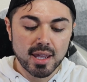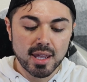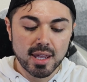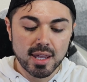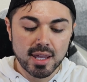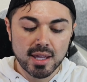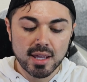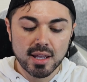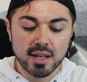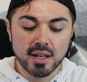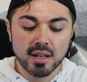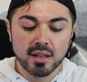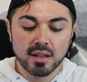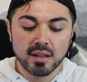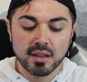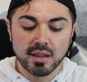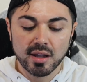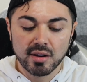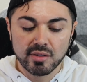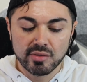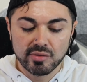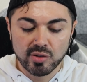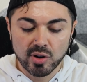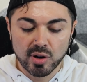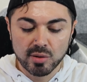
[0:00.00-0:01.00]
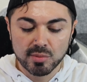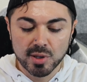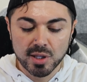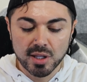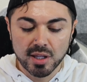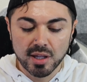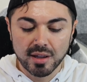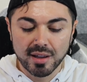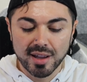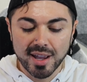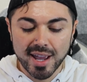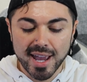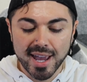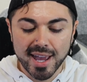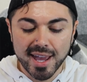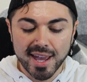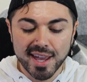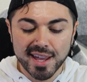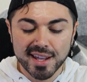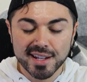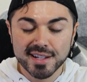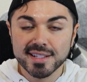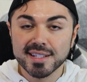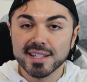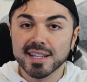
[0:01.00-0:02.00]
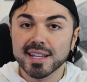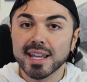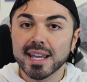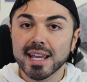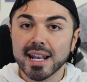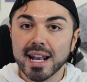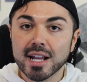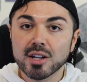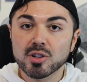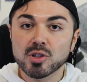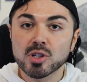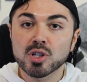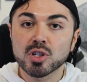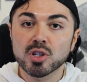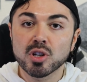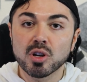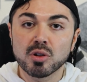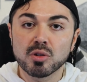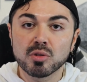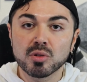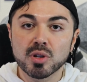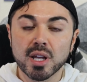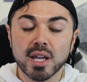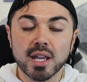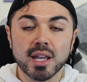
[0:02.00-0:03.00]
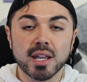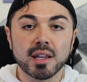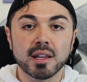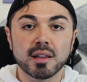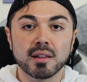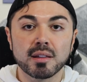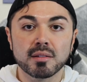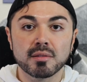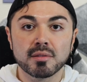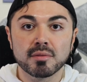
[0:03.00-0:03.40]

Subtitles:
in their formula, and it actually showed a